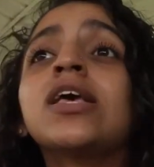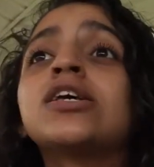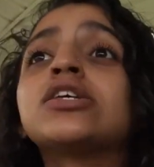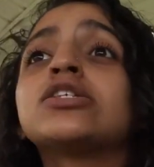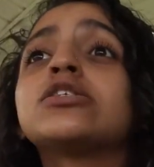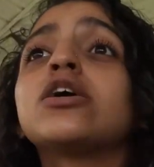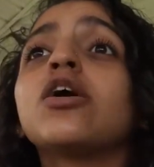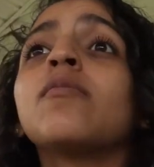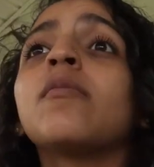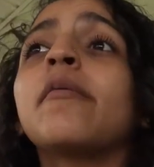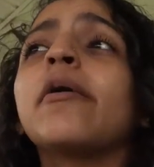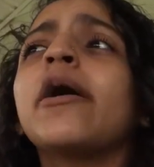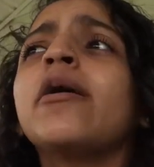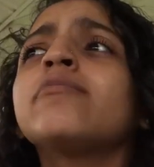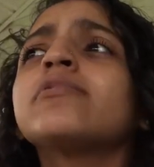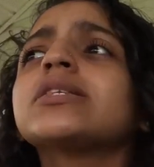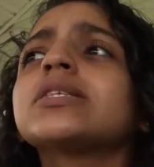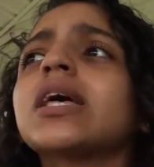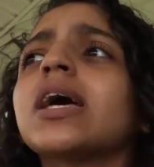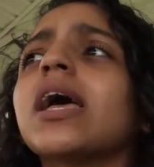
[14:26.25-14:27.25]
So my
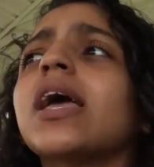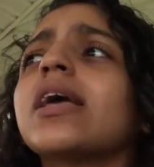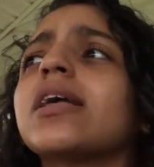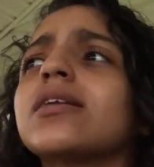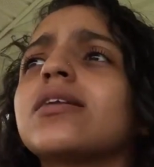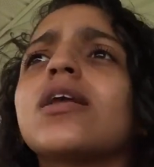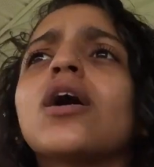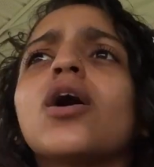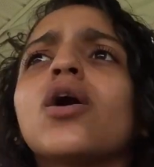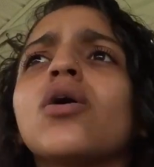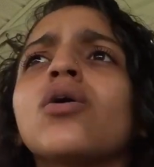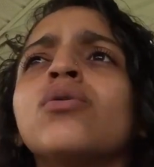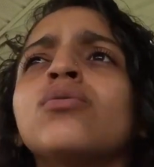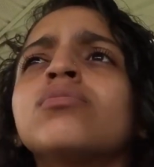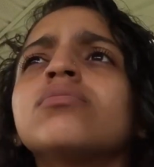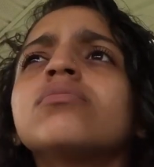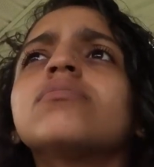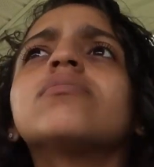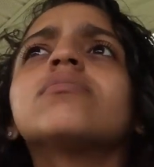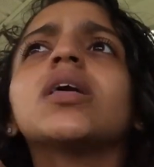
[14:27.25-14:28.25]
mom was like,
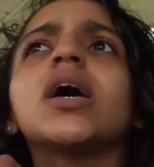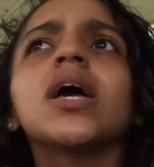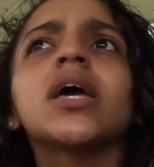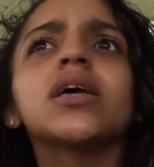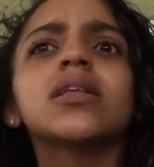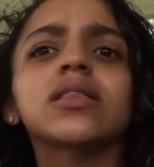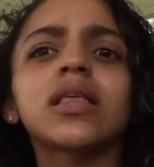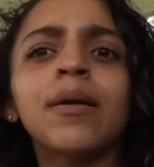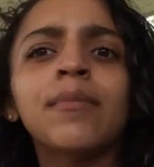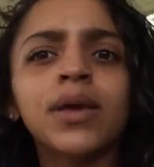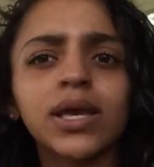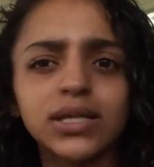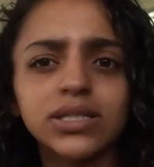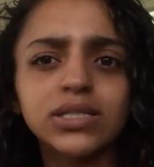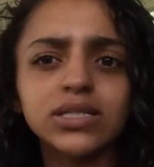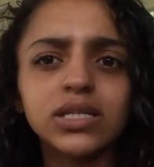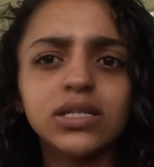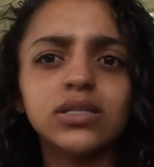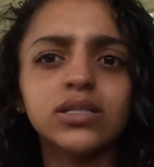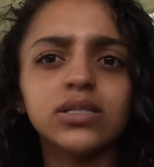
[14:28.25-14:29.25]
no, like, that makes
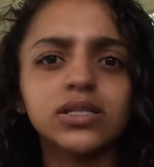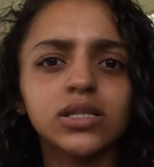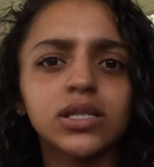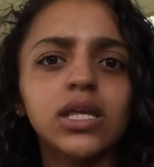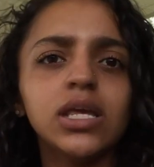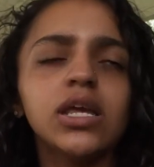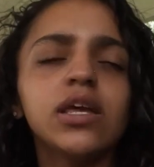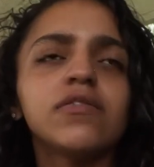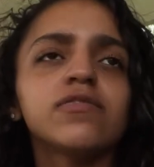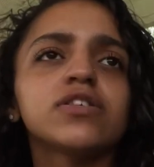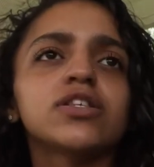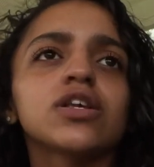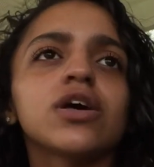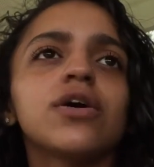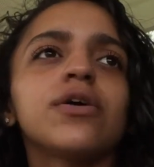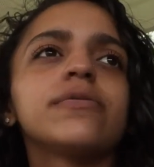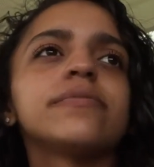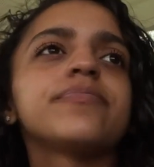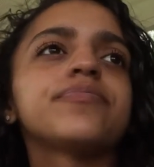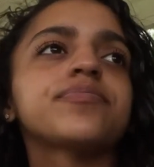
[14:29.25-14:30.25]
sense, leave.
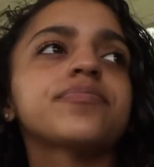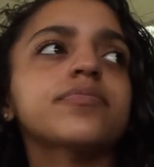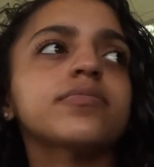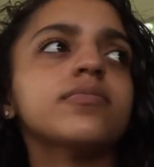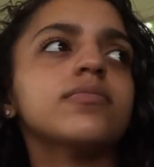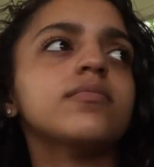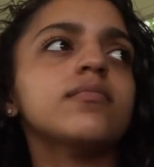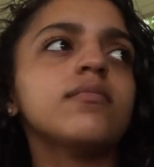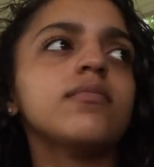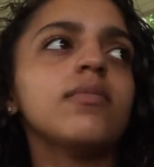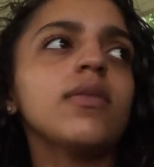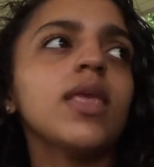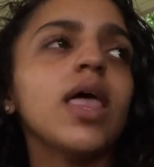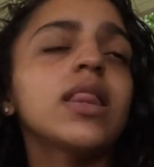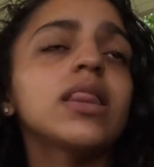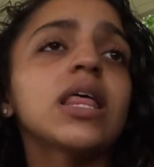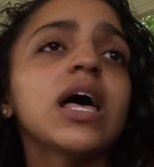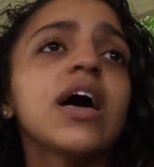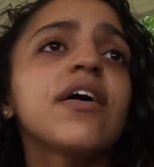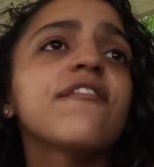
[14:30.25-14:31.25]
So
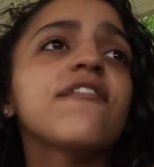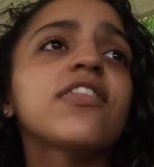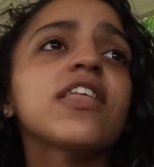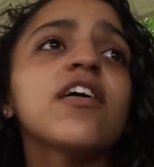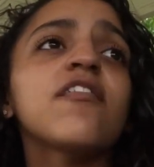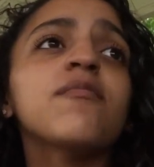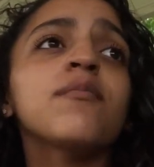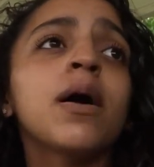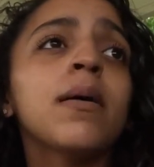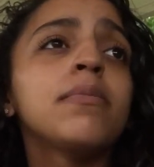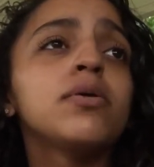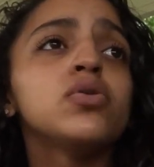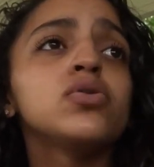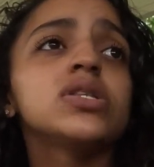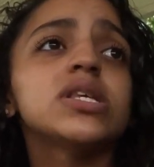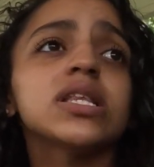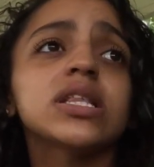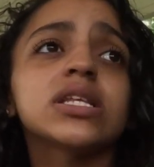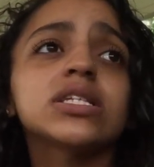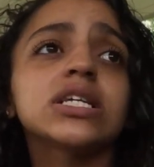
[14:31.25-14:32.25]
left my
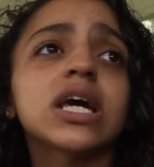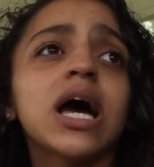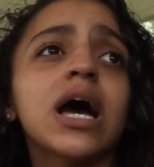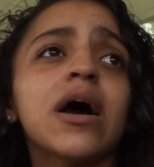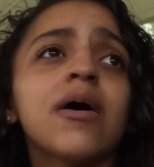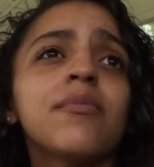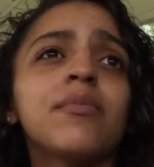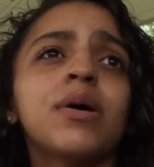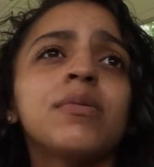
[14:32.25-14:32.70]
boots at the job.